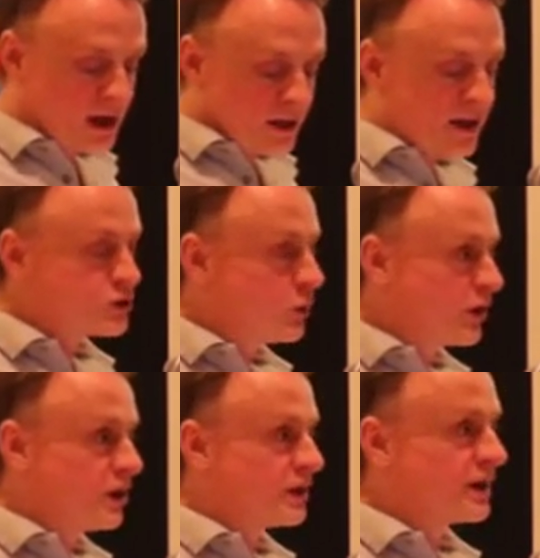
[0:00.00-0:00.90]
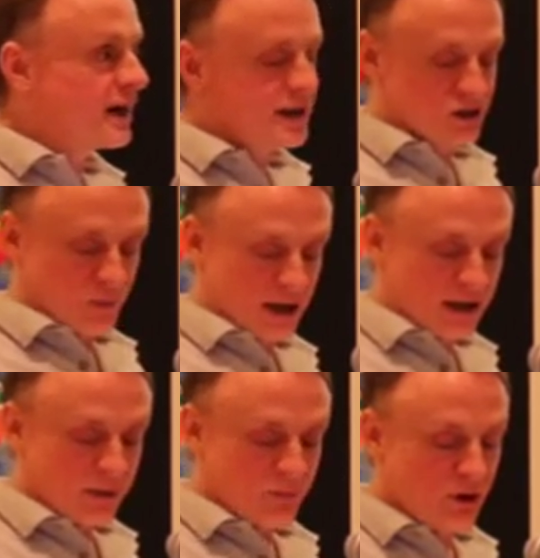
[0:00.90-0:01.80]
That's one thing that guides a
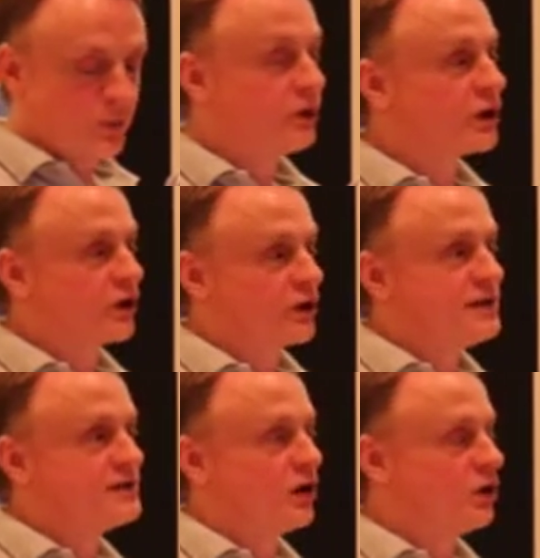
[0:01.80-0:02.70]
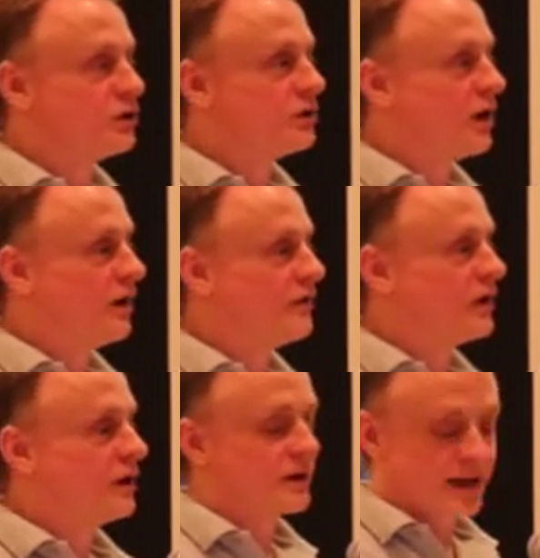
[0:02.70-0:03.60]
man named Bill Bodeker. He's the owner
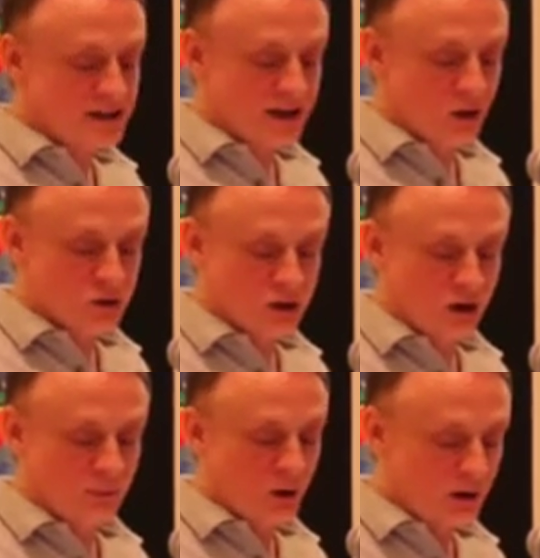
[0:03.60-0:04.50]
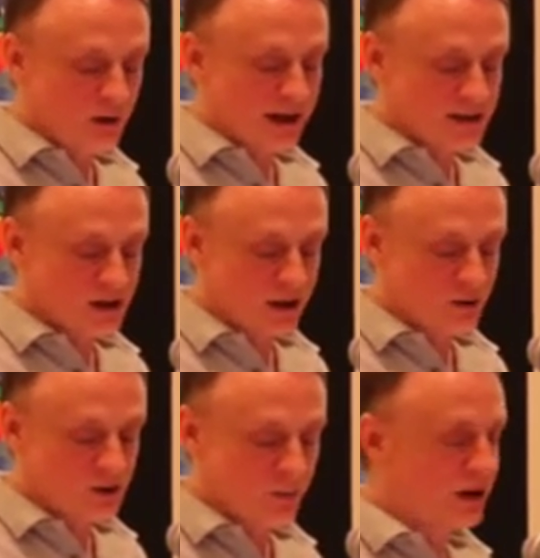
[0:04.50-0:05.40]
of a guest house called Parker Guest
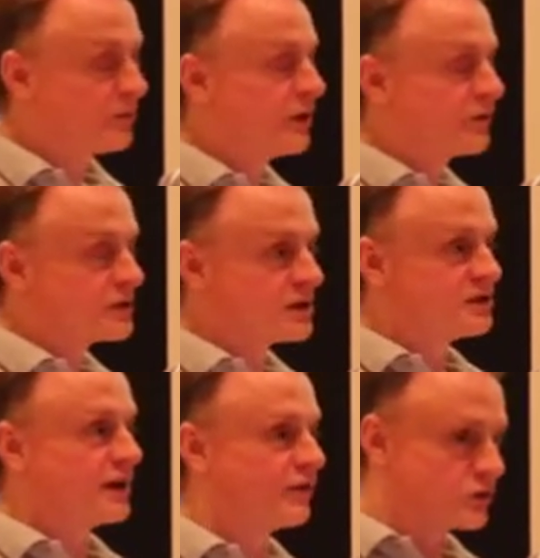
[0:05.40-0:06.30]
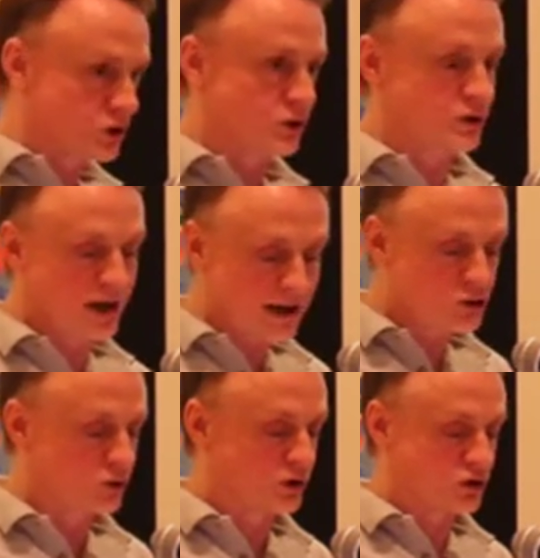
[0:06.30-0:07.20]
House, a bed and breakfast in San Francisco's
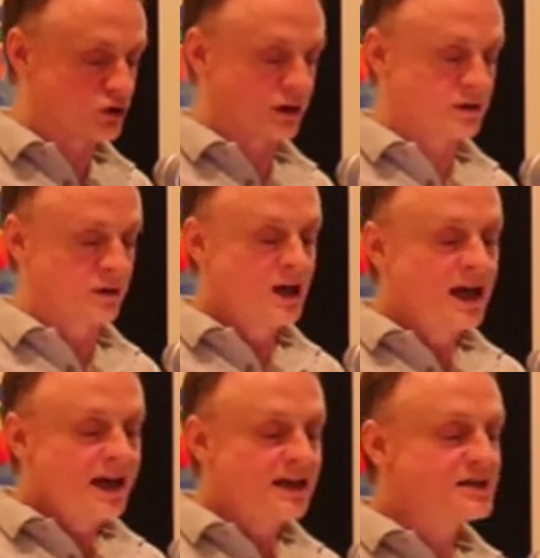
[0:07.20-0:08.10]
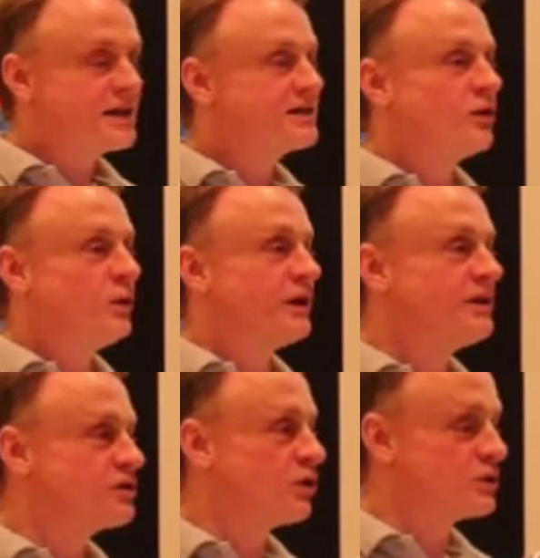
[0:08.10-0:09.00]
Castro district. He says that when
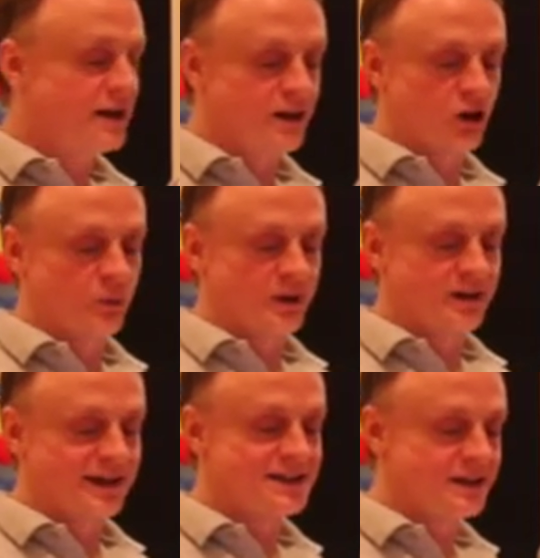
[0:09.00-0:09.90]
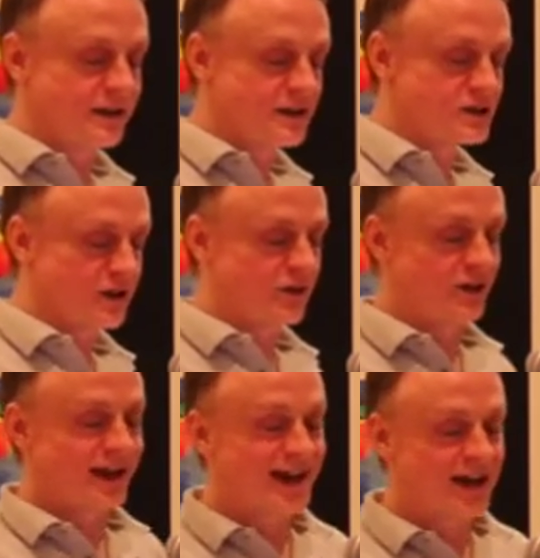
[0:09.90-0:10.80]
his hotel opened in
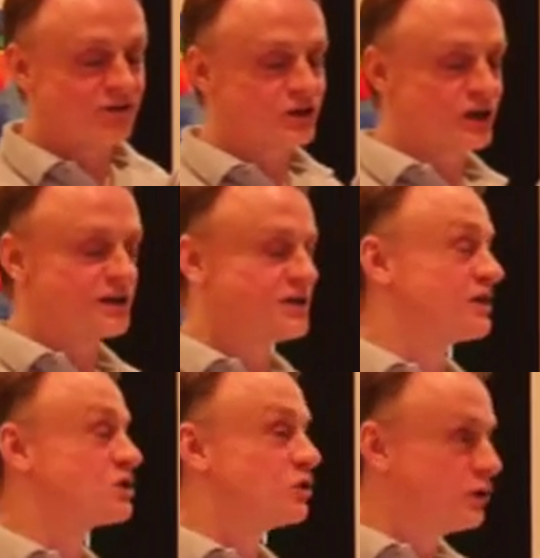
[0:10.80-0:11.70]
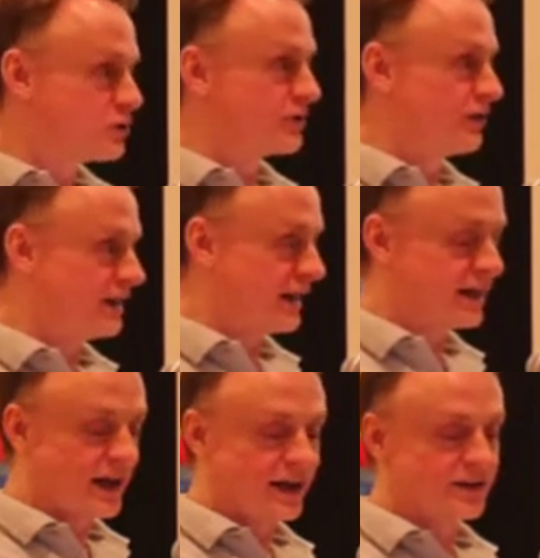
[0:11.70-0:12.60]
1997, they advertised exclusively
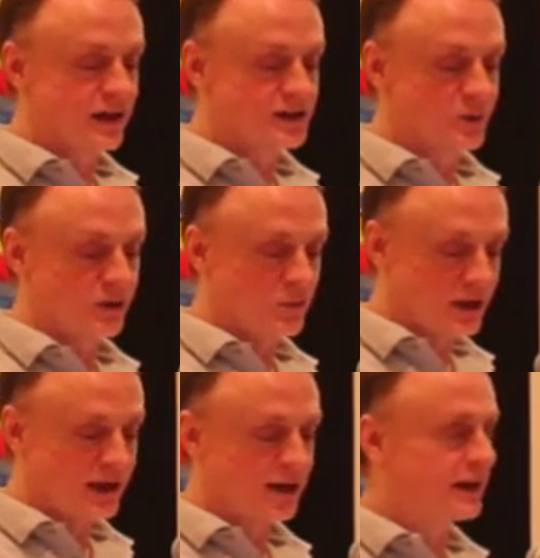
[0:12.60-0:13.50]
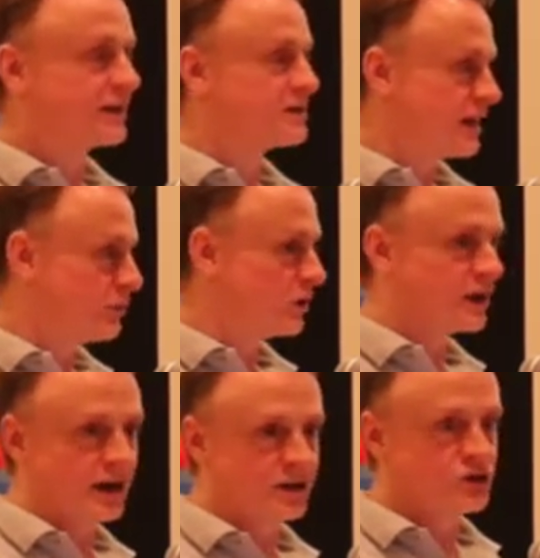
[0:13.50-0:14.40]
in gay and lesbian media, like the Damron
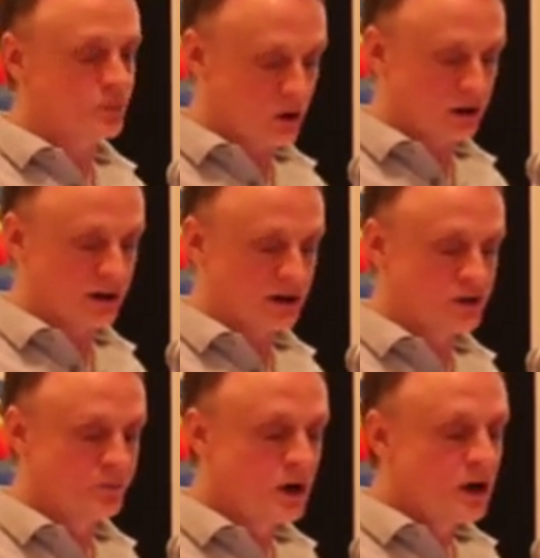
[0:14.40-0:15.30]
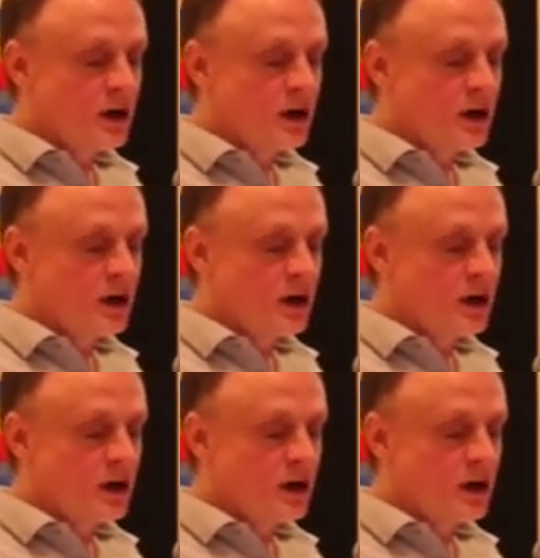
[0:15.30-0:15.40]
Guide and Spartacus.